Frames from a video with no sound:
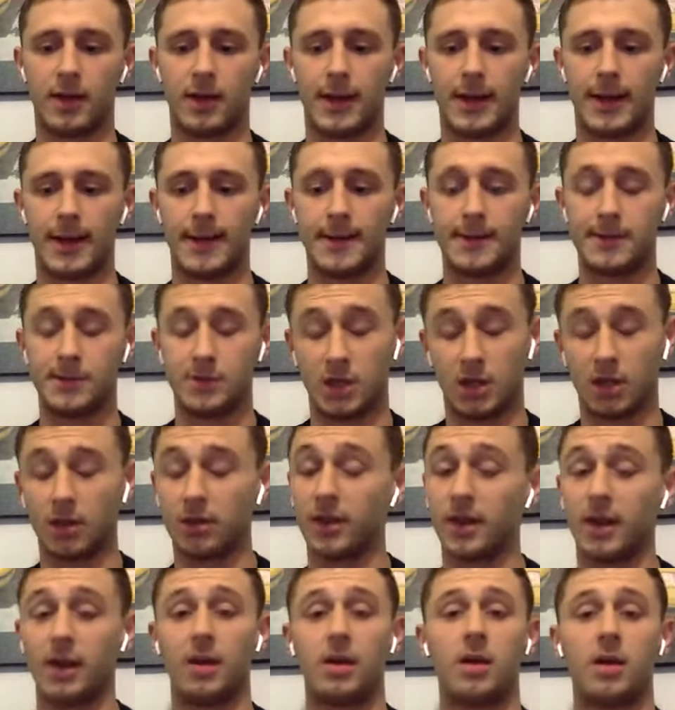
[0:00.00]
Do you
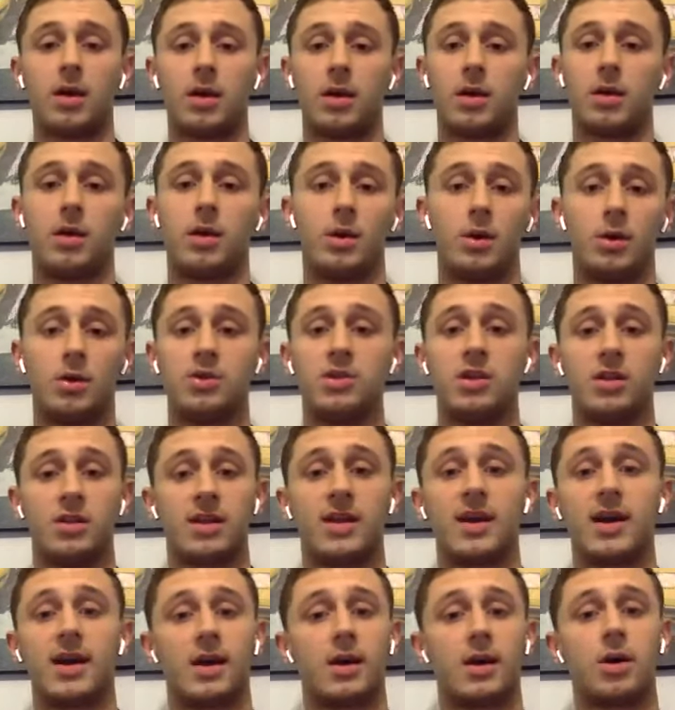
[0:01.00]
think
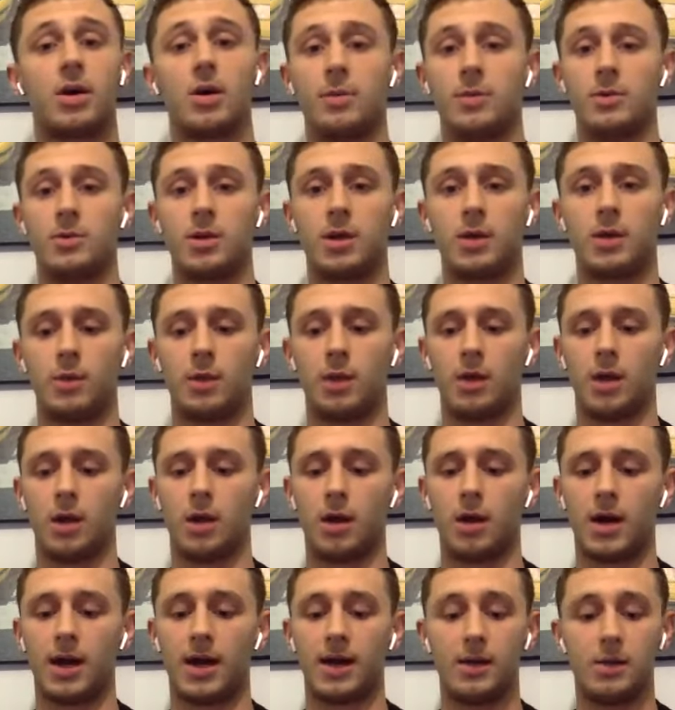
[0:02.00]
I could come and train with
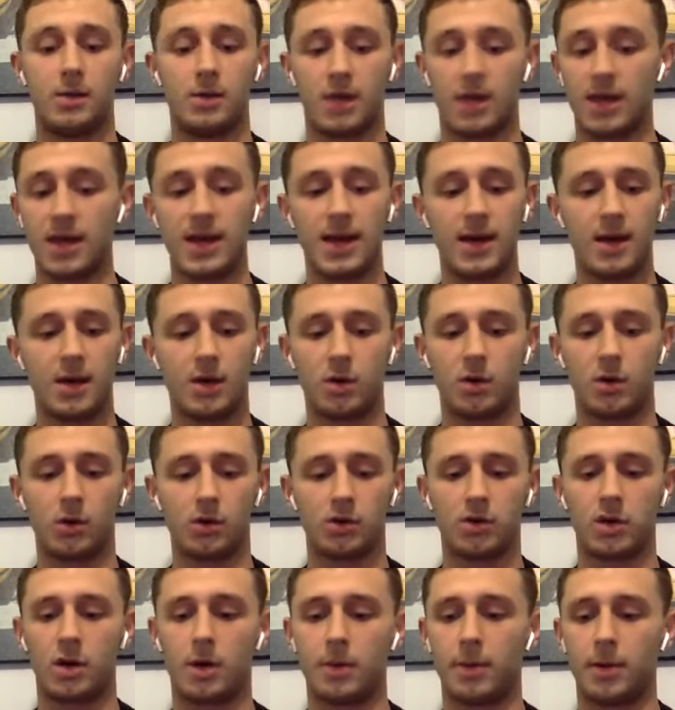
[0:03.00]
you? And he was like, yeah, of
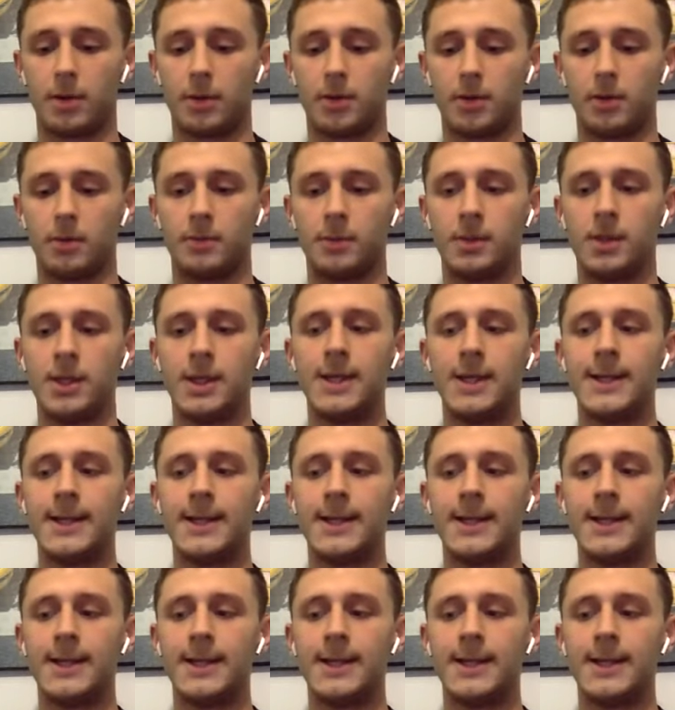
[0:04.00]
course, not a problem.